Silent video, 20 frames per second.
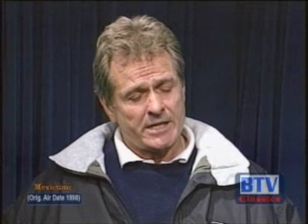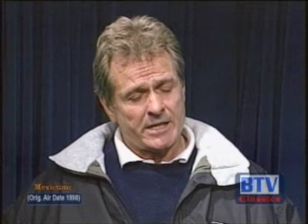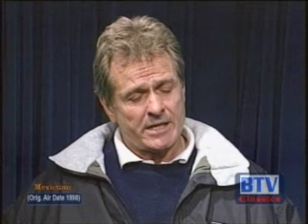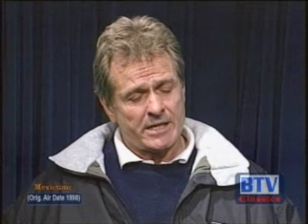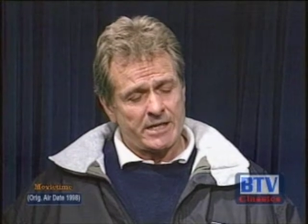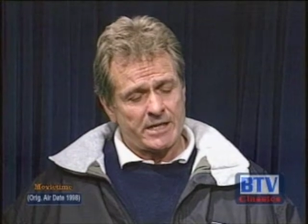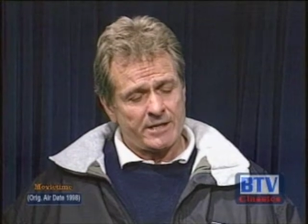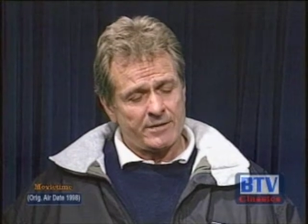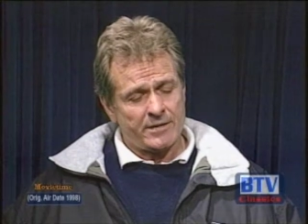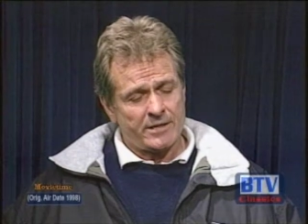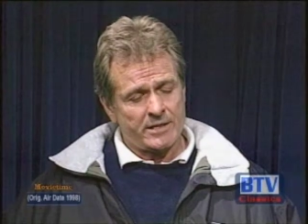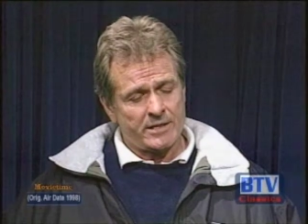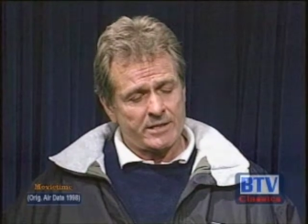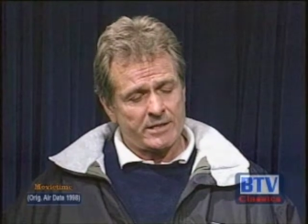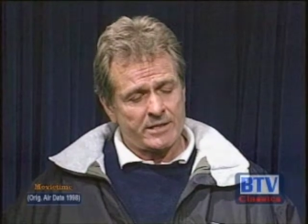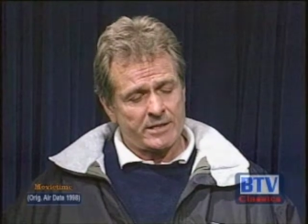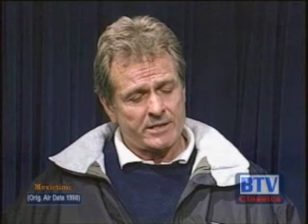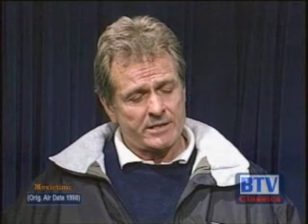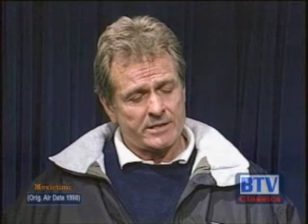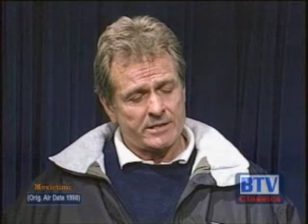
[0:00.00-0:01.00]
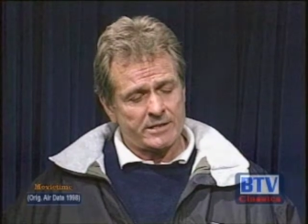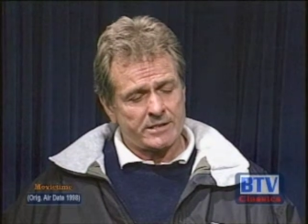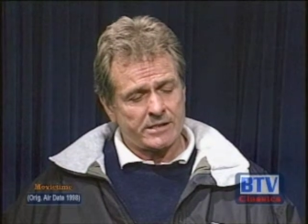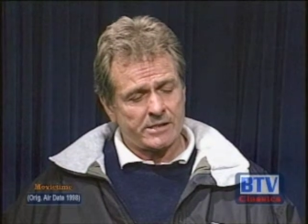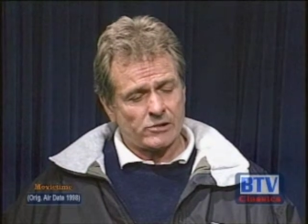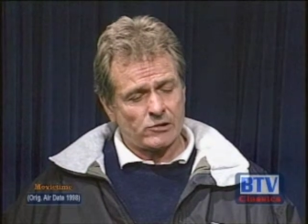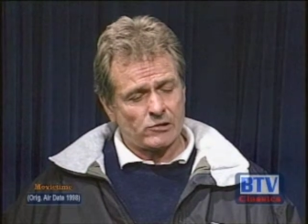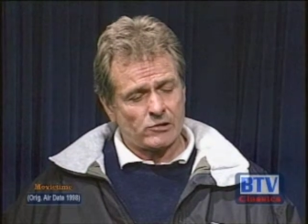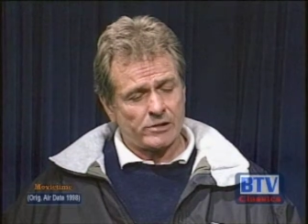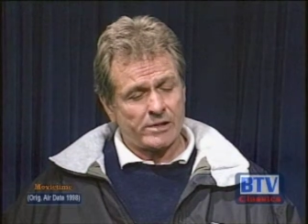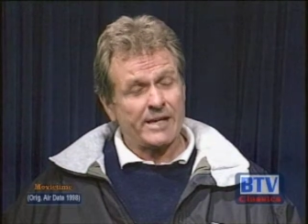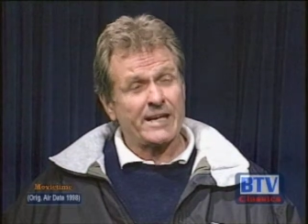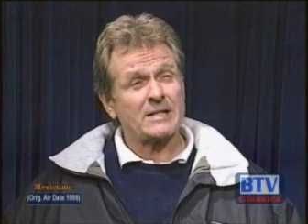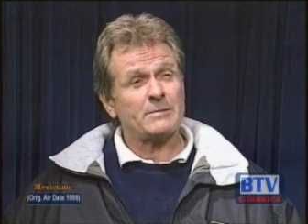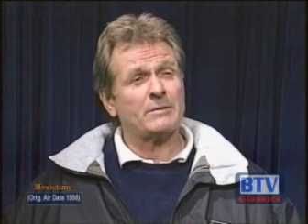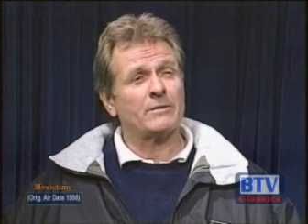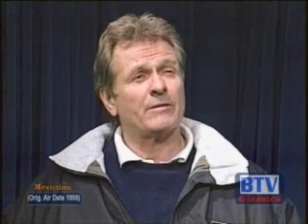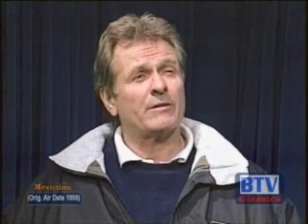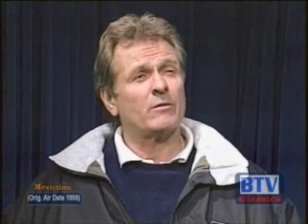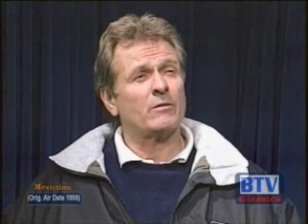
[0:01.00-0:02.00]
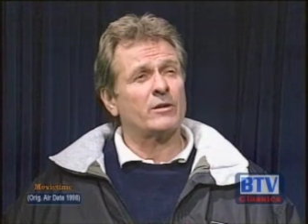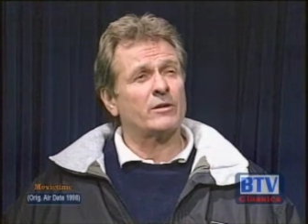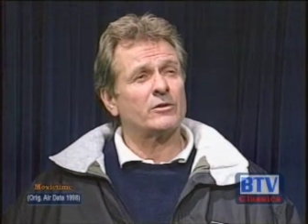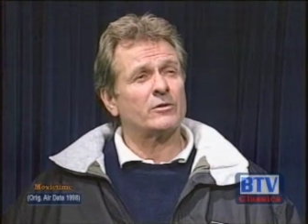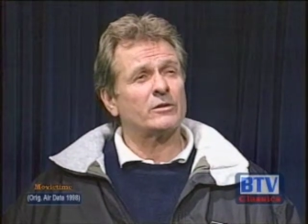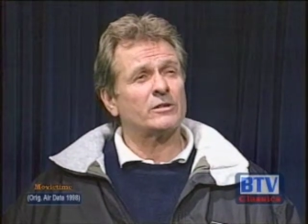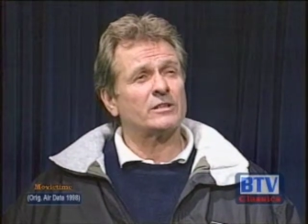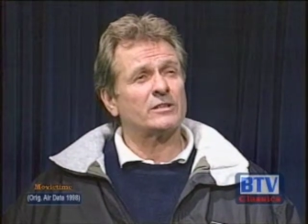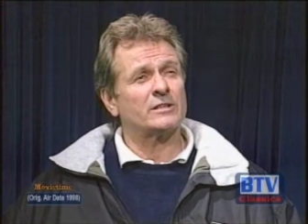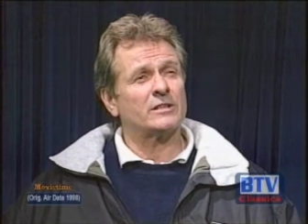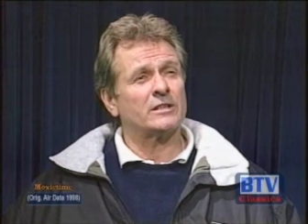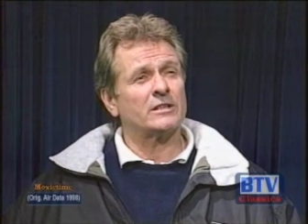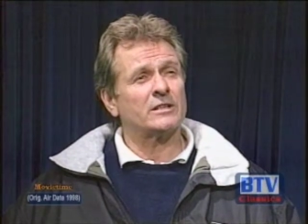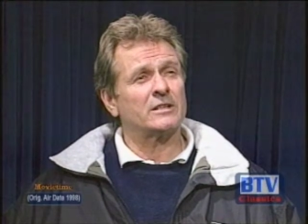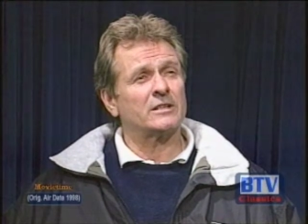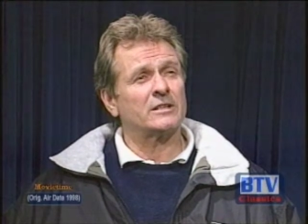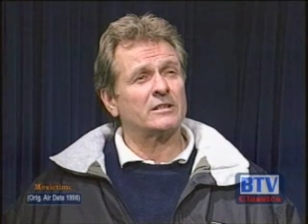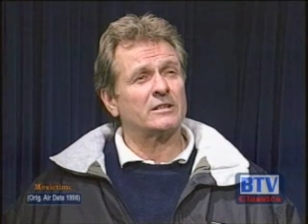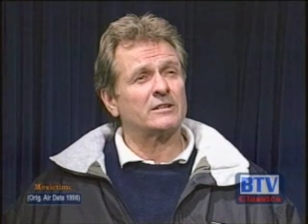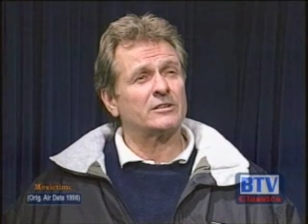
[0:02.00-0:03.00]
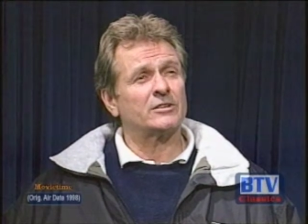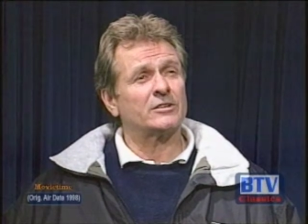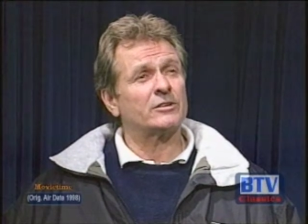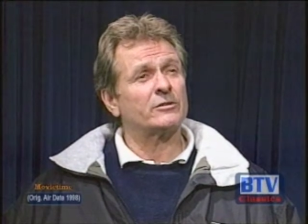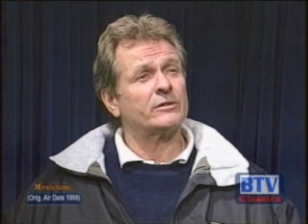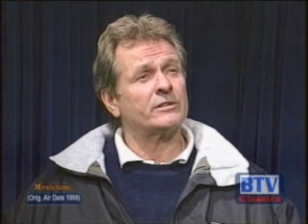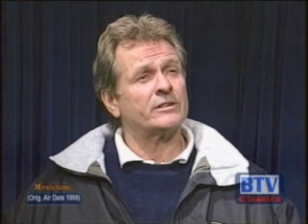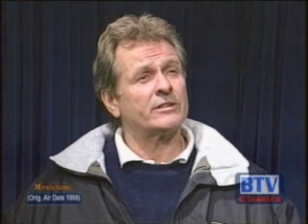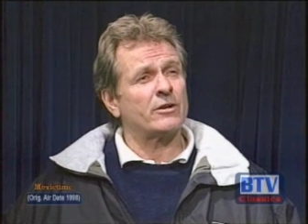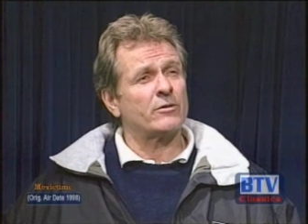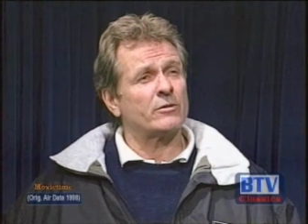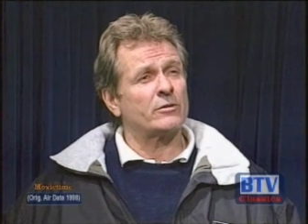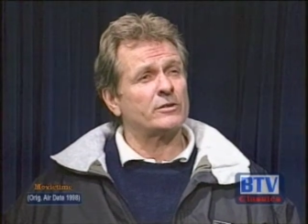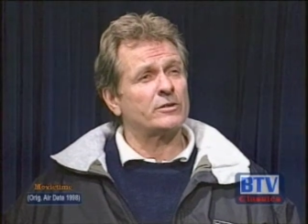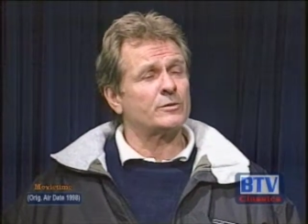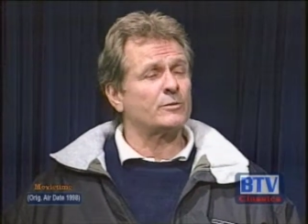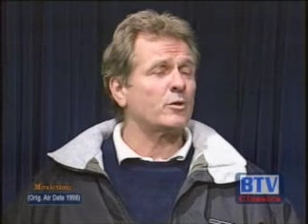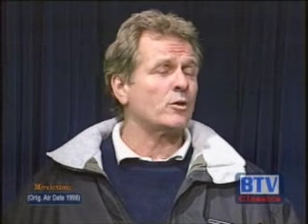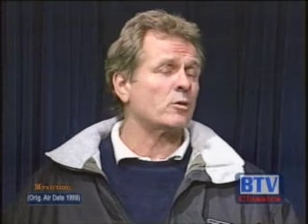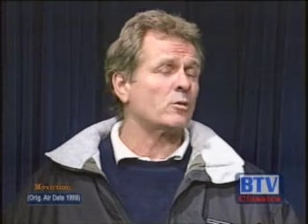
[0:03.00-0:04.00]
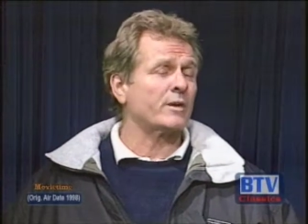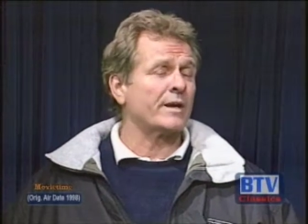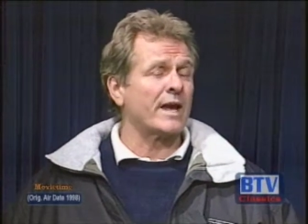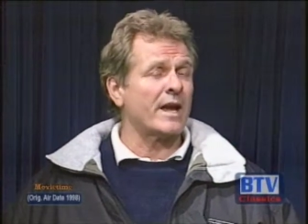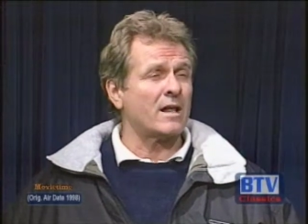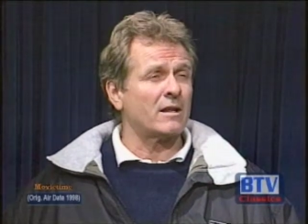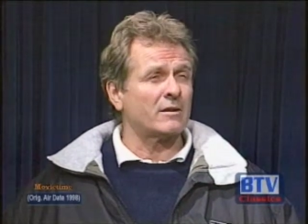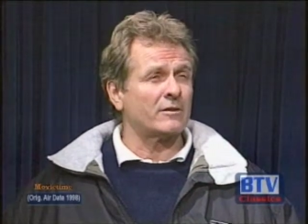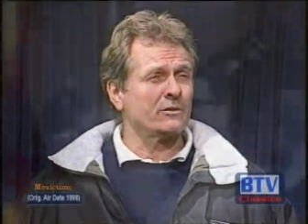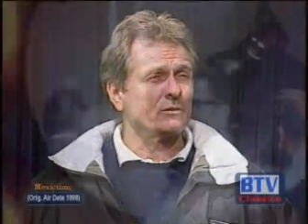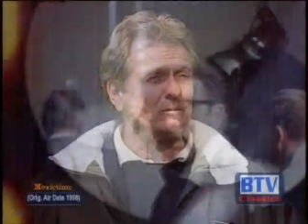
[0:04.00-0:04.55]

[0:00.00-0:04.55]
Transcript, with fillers: and they uh, they asked me if I wanted to do a, a series. Irwin, Irwin, Allen, who